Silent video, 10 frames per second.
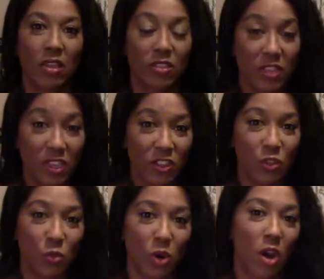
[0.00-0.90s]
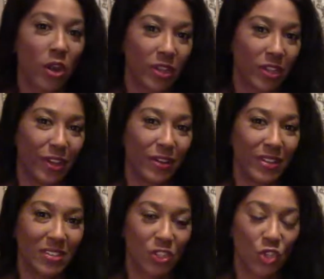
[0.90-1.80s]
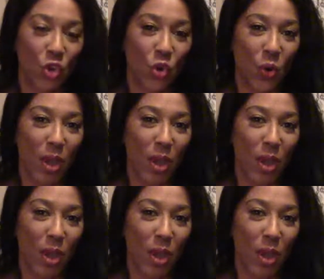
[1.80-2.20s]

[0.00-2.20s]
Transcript: These were on clearance, so